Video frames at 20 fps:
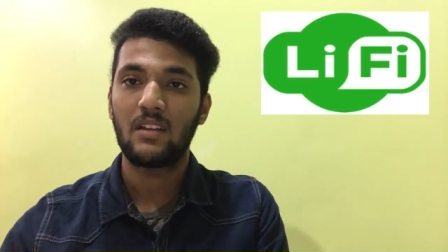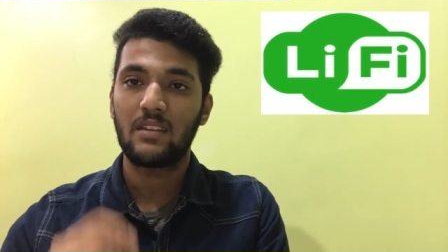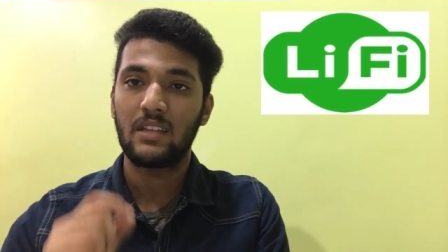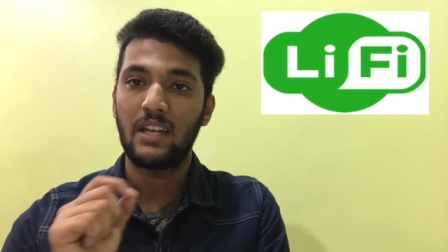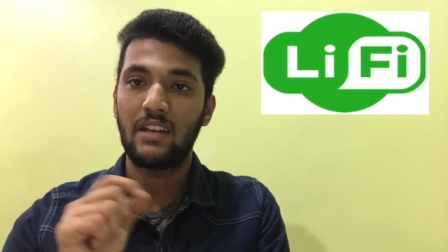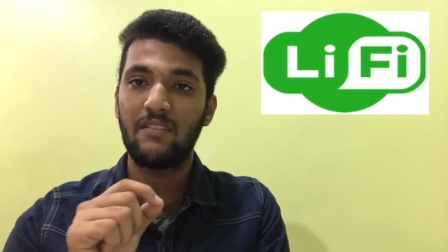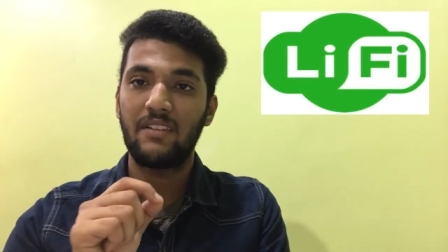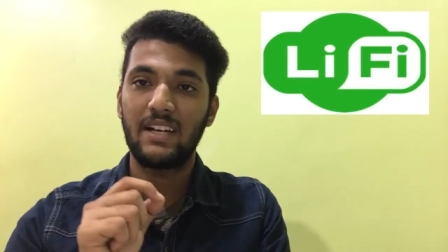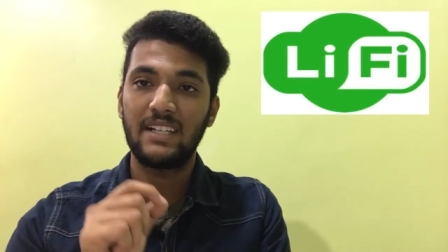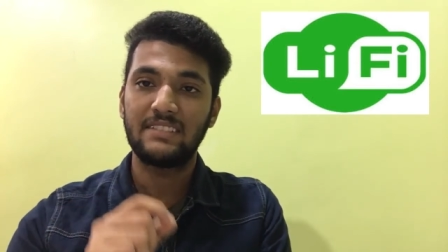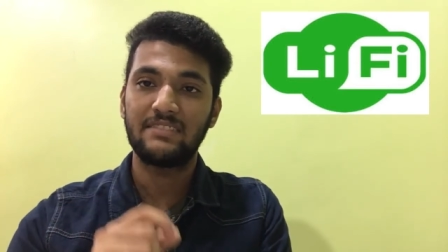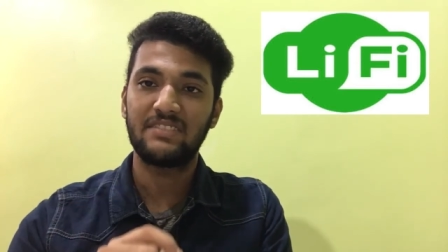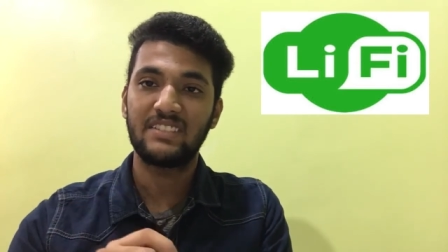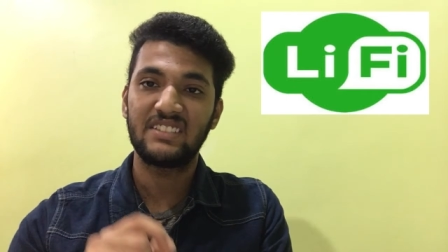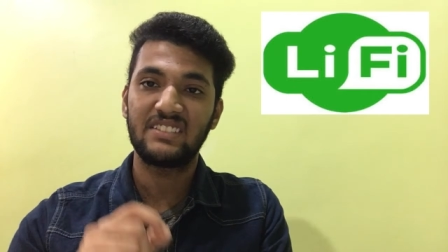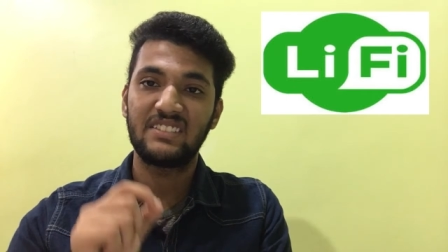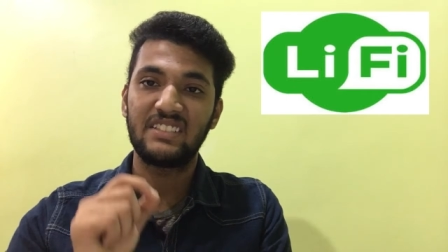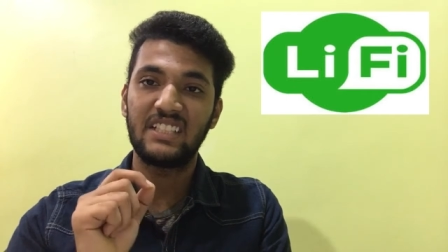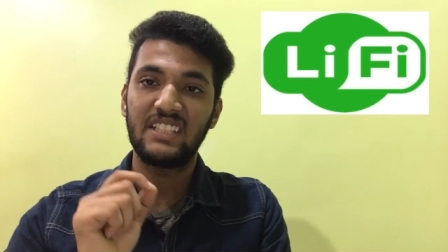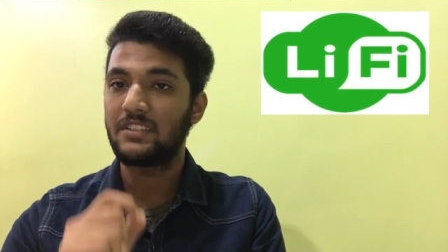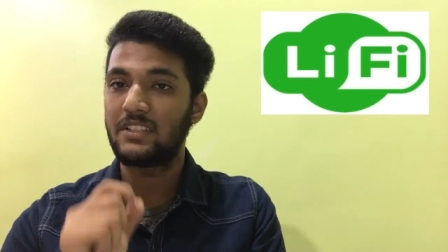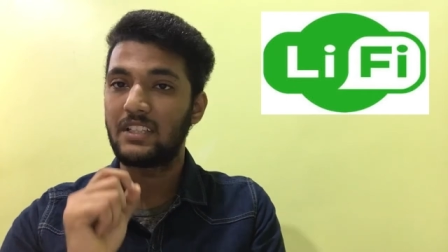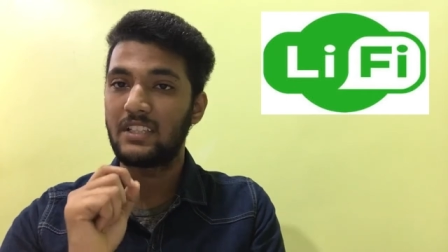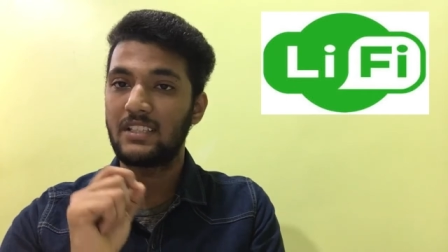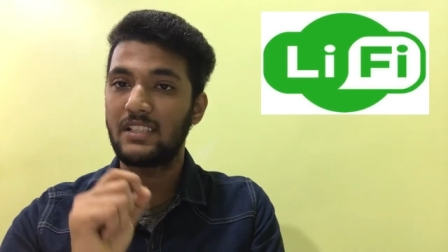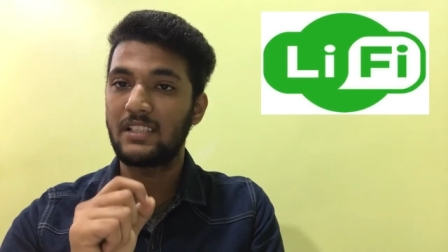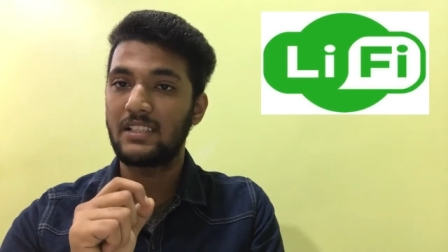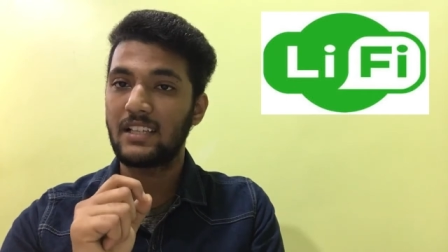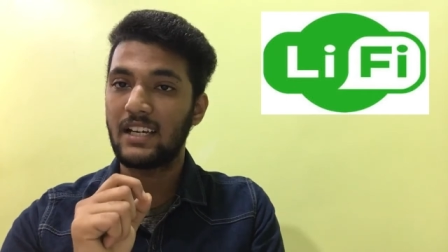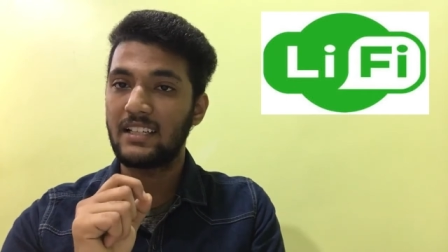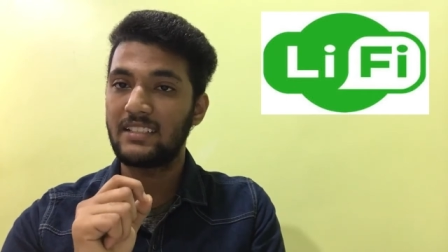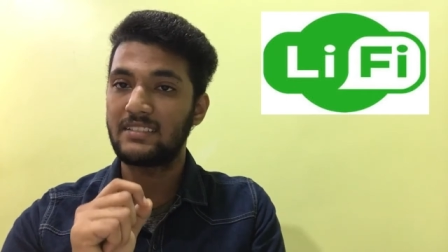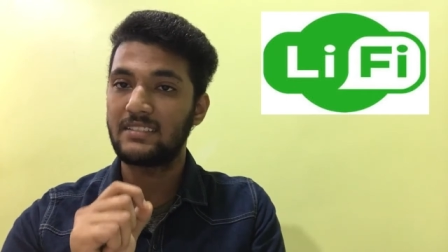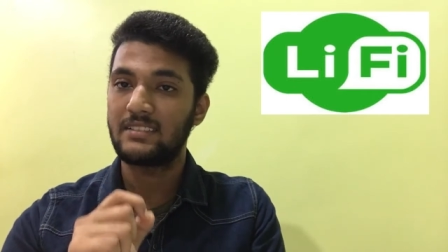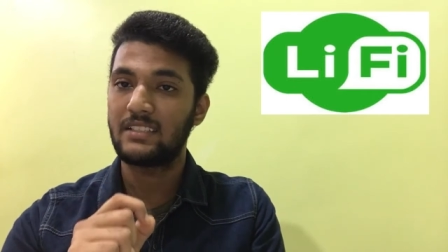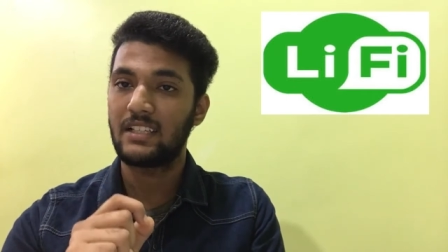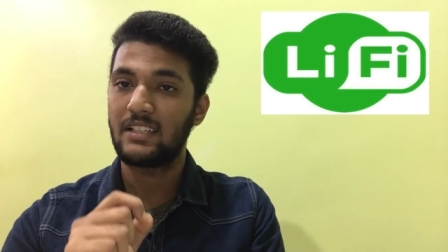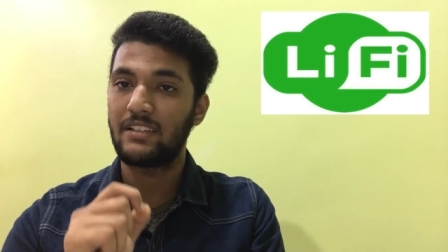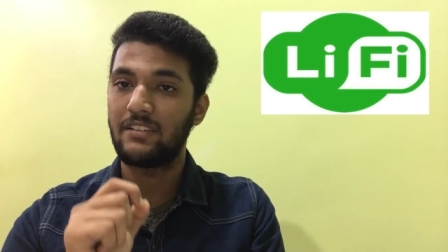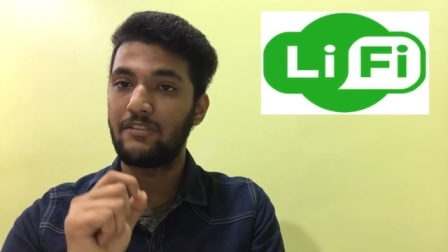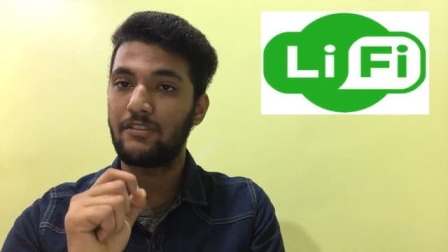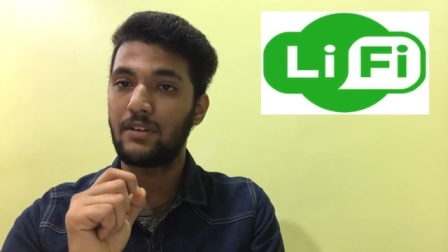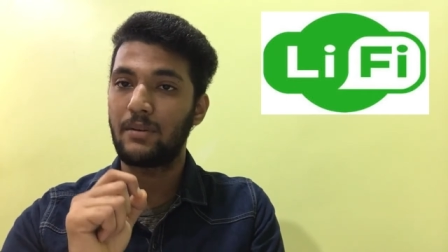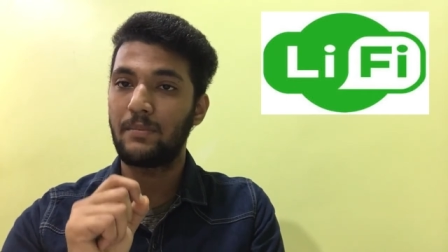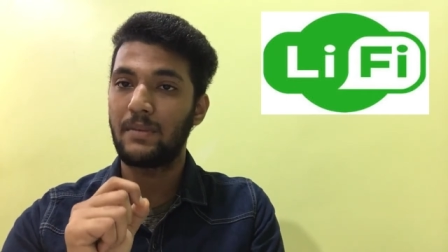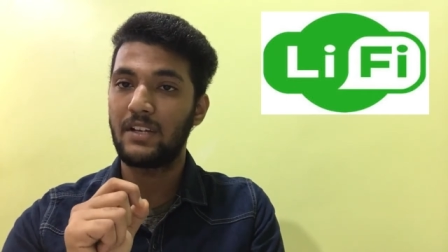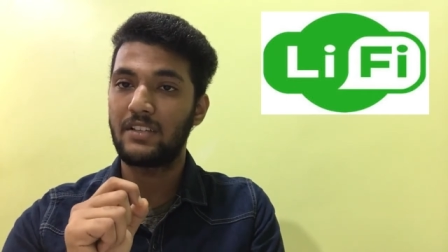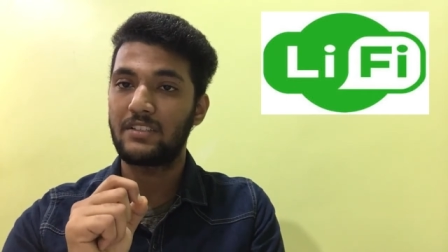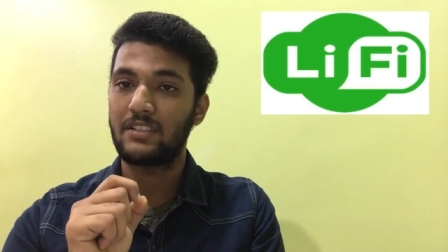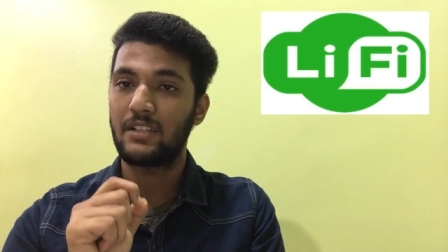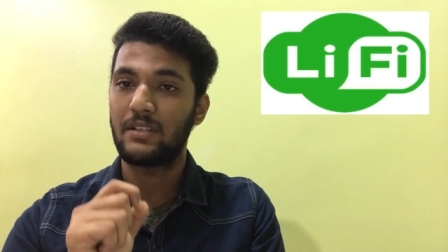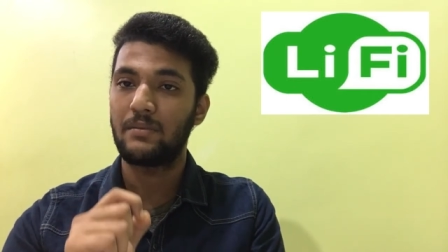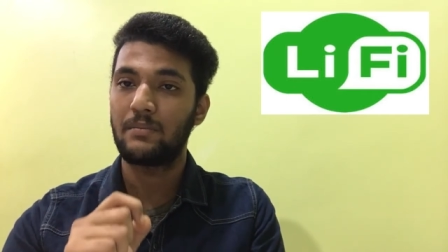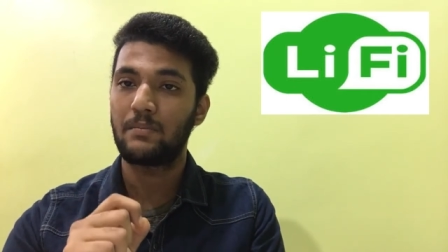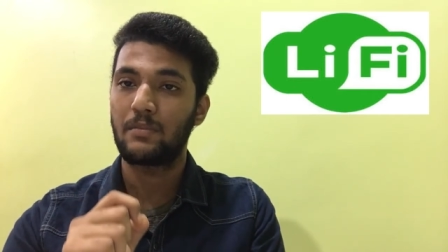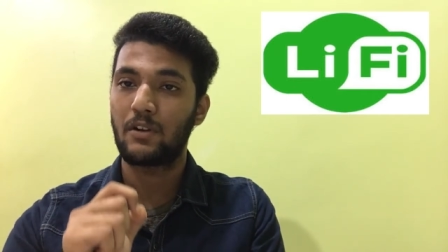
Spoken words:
The device which digitizes the information